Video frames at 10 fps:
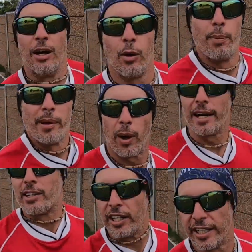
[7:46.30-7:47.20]
will be
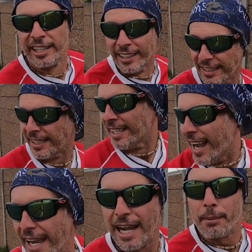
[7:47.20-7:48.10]
quite good.
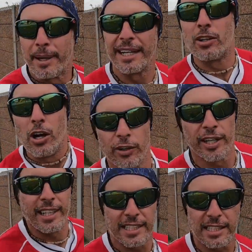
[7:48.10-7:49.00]
And I'm getting
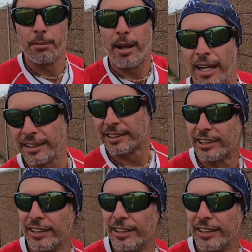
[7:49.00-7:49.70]
concrete dust in my lungs